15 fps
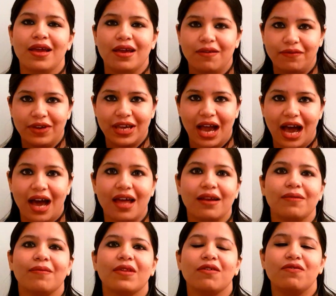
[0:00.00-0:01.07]
We are
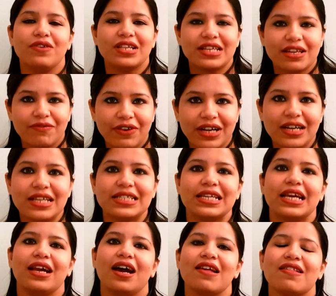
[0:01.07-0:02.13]

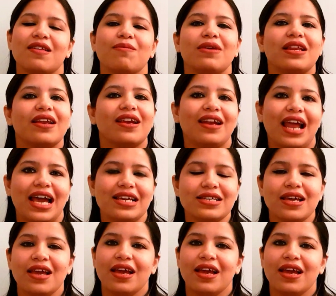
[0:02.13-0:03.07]
witnessing a similar clash